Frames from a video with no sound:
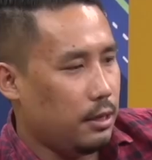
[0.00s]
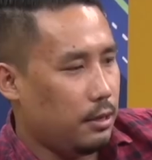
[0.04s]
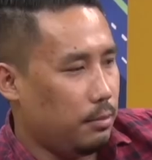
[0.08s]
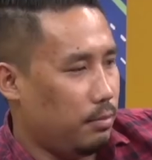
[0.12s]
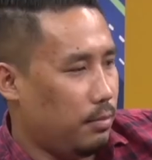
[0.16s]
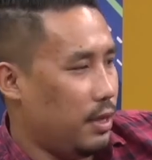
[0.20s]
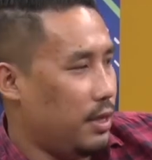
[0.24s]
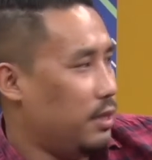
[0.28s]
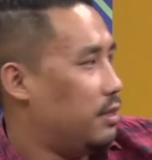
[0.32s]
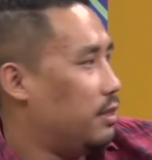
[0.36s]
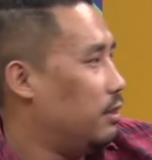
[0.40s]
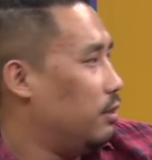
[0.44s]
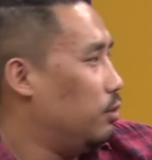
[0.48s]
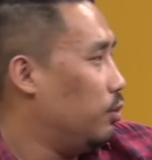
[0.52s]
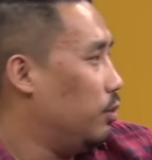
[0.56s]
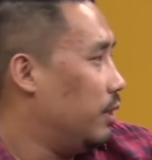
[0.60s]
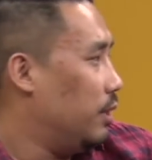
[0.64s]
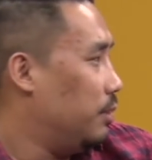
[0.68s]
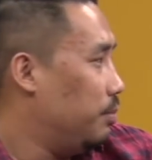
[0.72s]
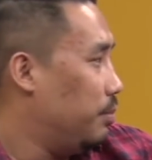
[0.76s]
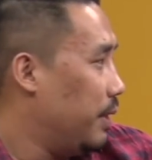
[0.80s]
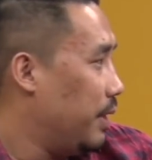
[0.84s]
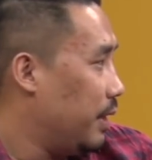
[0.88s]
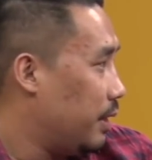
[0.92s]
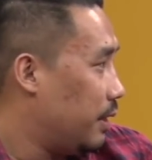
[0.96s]
mental
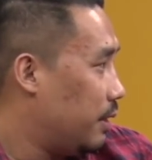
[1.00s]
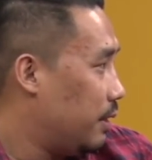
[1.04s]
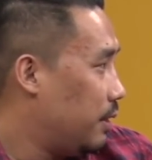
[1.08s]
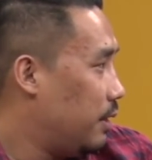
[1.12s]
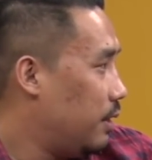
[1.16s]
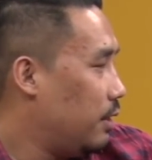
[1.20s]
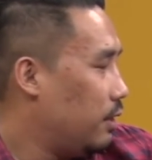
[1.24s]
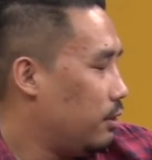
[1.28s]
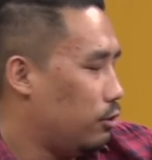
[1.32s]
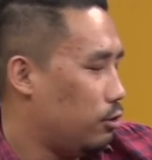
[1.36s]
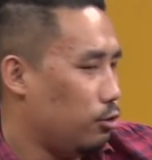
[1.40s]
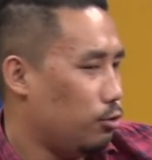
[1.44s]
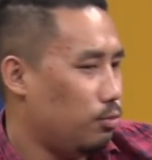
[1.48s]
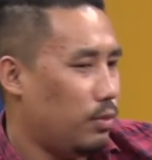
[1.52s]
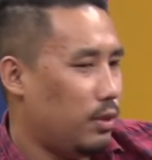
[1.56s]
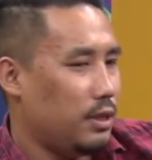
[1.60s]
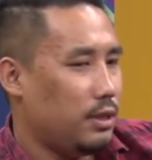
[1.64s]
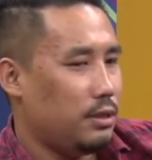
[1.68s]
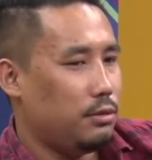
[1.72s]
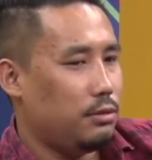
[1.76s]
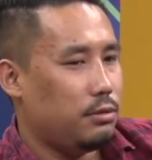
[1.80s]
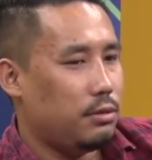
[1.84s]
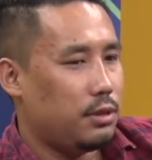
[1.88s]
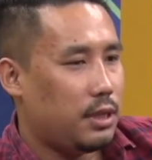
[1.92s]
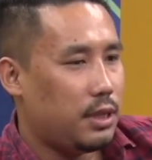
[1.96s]
well-being. To man
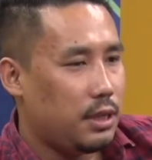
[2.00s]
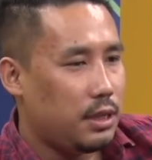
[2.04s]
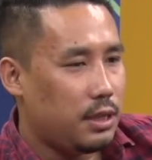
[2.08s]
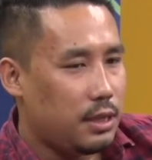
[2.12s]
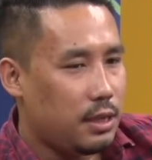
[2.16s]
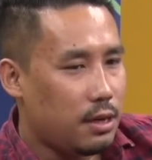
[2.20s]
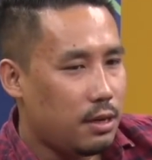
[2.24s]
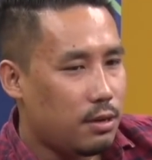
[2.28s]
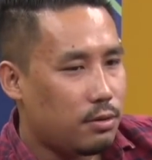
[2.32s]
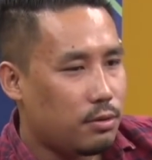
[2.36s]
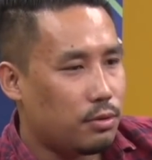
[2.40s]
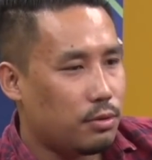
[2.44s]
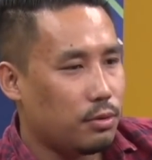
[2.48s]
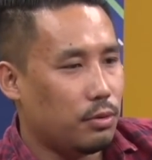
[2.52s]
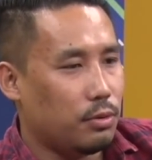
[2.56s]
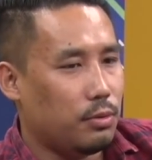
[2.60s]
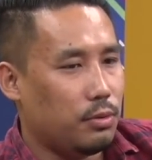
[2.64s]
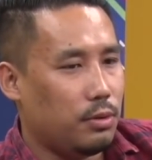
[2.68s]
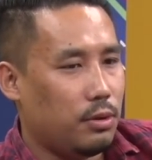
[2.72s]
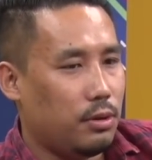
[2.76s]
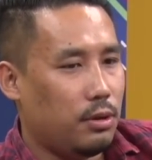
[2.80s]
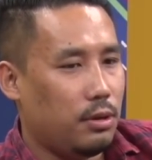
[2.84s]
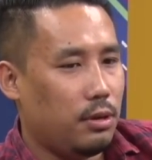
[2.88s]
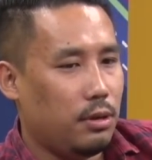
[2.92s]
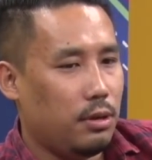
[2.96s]
itu kitiya
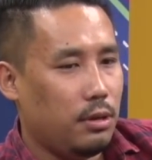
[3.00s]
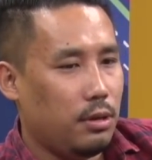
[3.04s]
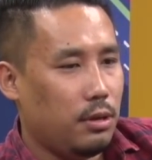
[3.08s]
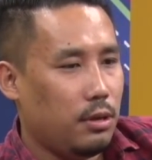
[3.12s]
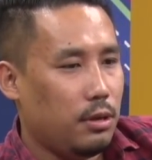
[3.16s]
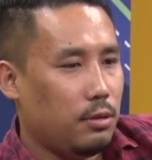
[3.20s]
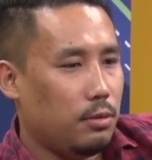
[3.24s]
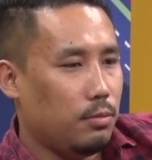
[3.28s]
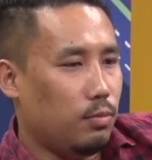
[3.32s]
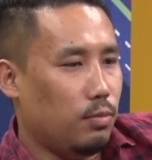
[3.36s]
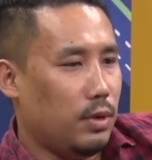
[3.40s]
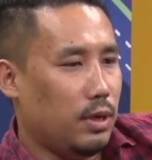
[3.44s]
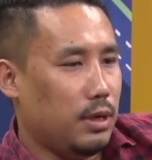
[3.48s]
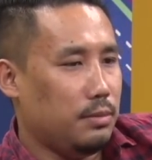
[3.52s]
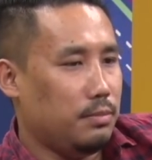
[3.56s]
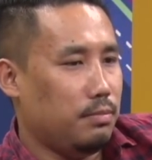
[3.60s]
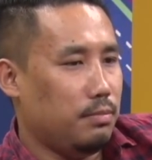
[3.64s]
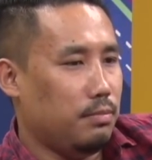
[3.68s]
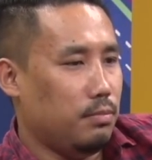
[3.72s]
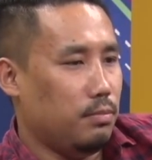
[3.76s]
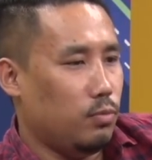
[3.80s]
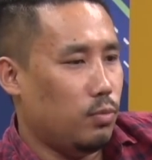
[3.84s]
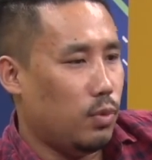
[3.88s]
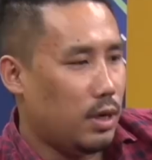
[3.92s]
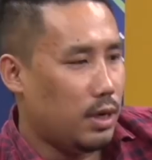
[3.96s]
kruo,
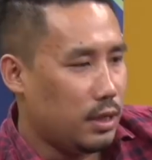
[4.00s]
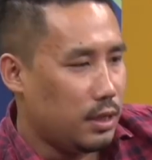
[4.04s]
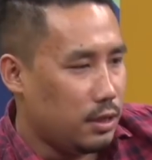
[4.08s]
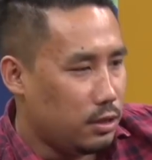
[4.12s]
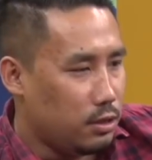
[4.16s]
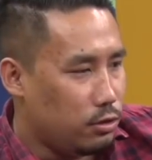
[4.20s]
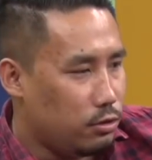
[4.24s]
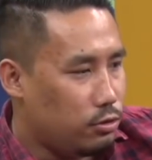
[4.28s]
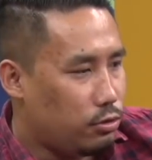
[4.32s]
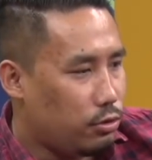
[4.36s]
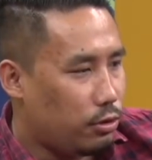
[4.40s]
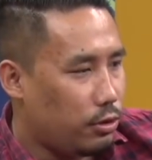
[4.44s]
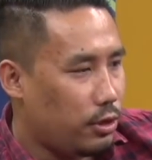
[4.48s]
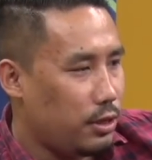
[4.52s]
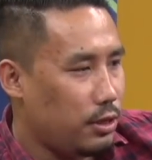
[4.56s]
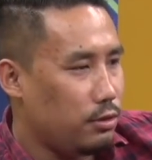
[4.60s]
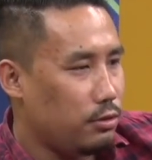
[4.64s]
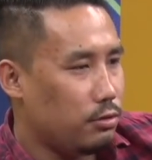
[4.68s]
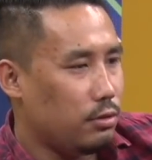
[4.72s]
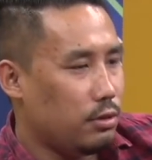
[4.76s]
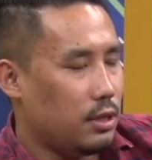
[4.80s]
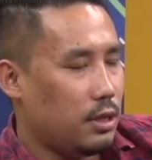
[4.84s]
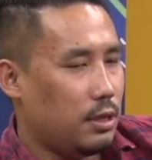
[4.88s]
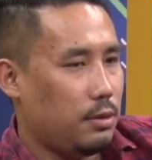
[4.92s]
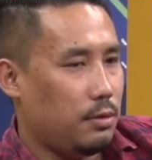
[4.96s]
man nijori
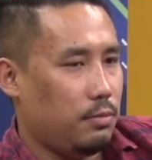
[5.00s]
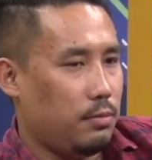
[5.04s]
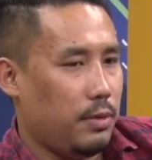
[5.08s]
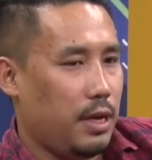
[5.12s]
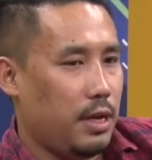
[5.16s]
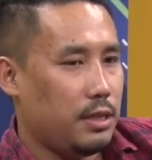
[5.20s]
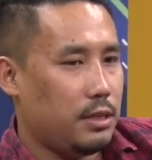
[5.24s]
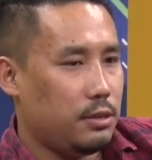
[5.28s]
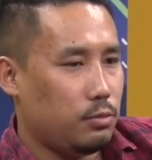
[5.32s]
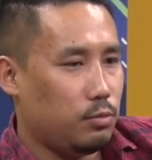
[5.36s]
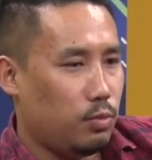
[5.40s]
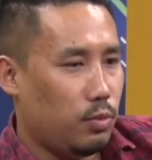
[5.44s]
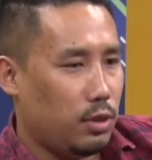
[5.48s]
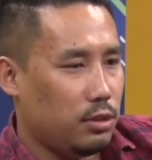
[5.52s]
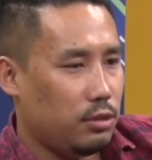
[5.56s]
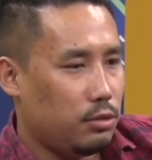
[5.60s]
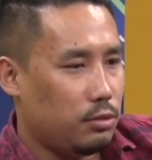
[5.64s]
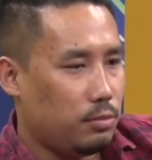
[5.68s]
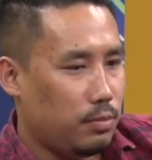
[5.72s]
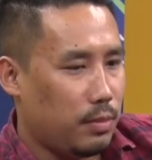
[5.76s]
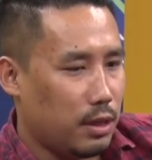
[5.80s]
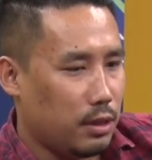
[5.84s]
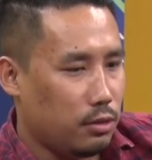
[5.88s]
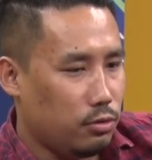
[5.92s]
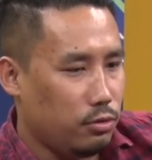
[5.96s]
nui na. Man to
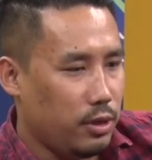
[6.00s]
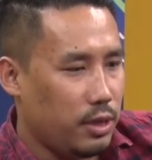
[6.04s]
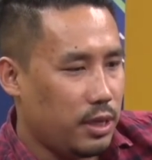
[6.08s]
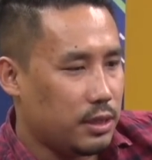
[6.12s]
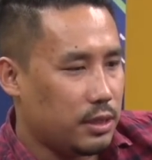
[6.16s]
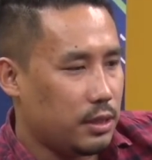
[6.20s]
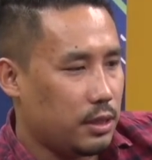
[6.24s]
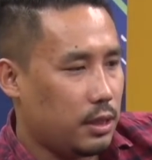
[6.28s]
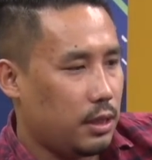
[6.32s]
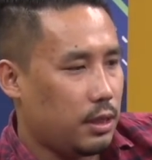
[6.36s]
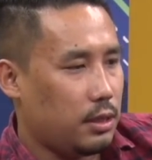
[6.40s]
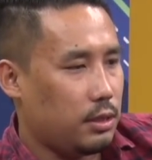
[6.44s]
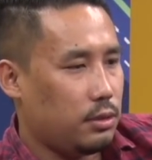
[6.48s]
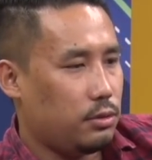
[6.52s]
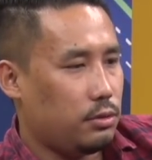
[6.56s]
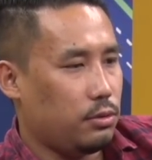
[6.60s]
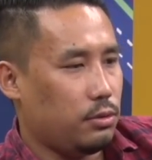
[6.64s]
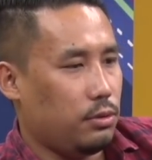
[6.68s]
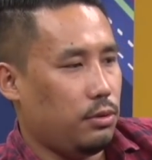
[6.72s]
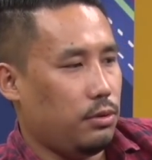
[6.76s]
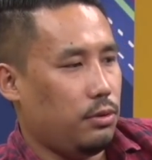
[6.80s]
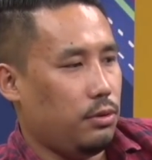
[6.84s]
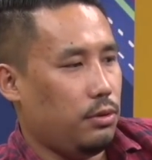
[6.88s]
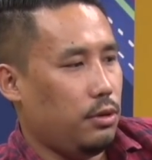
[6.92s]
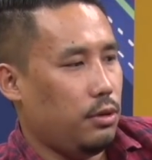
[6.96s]
manuye se
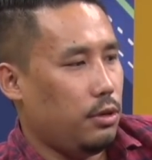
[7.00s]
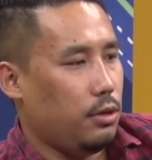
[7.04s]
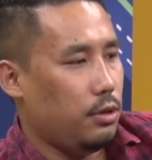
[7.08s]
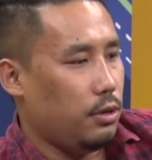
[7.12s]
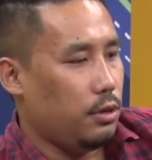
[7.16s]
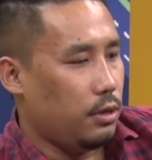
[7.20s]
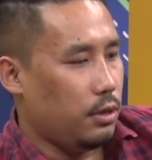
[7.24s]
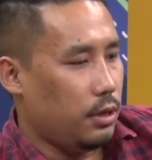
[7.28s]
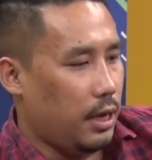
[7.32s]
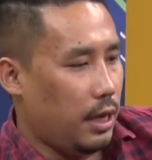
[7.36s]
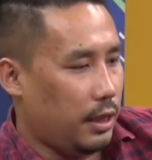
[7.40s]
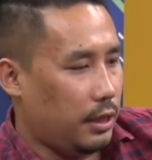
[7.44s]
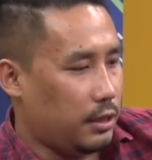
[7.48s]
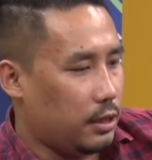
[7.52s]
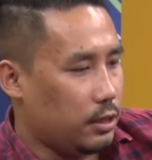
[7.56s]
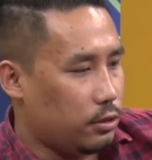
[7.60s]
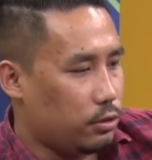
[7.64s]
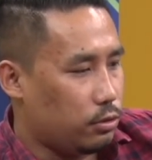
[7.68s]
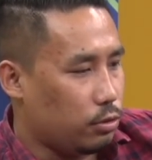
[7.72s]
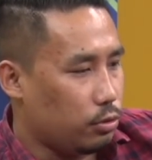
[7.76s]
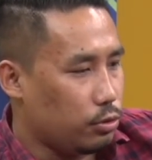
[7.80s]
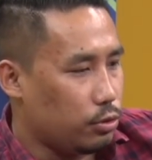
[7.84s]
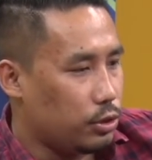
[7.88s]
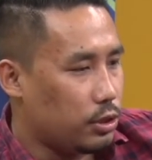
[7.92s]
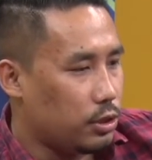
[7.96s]
so, ekta
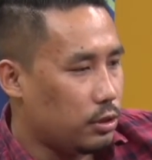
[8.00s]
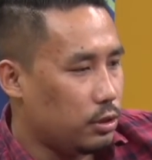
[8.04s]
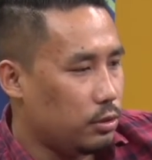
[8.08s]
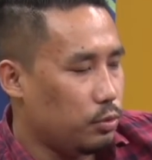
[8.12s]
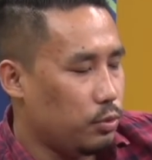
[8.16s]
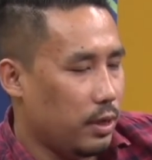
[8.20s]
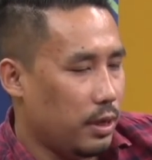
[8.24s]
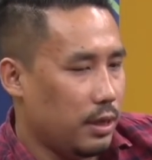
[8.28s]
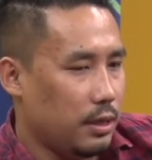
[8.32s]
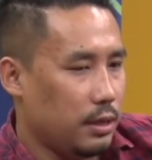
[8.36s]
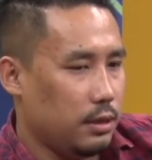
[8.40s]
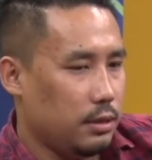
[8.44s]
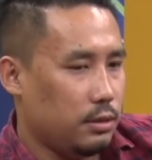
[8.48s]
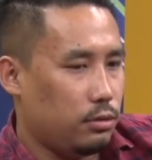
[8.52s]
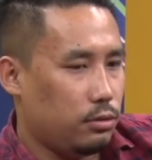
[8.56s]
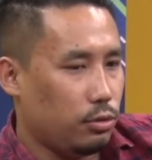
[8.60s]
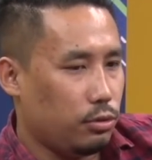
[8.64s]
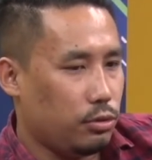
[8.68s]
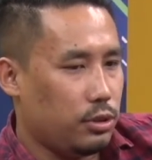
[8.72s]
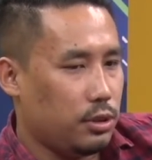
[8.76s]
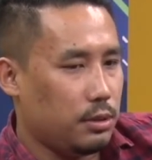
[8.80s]
social